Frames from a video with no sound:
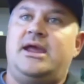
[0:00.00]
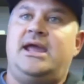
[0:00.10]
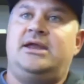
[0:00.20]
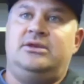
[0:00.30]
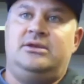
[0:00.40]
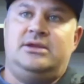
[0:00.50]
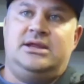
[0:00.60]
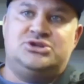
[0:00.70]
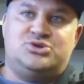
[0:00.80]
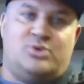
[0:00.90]
and
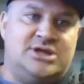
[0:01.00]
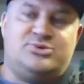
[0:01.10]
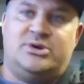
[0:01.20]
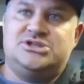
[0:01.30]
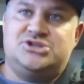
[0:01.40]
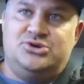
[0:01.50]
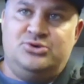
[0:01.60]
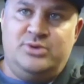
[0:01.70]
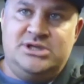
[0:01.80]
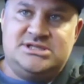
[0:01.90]
in 2022,
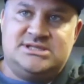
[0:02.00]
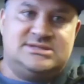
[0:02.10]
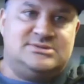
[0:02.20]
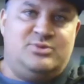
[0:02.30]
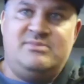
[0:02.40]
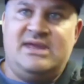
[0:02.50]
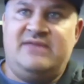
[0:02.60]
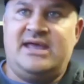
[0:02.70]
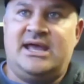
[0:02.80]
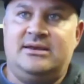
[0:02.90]
we
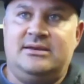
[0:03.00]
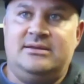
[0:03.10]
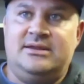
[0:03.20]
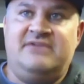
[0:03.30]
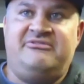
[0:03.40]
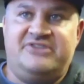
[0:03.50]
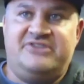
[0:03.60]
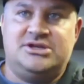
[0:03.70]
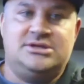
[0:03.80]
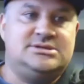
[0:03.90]
made that the
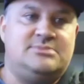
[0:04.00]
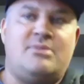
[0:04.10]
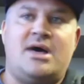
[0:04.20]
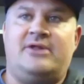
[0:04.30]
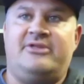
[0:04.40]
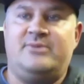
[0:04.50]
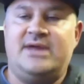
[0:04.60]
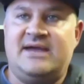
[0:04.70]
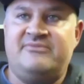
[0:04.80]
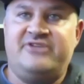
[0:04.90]
efficient model that we
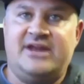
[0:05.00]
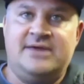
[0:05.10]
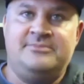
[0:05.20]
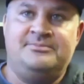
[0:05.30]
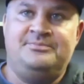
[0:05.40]
have today.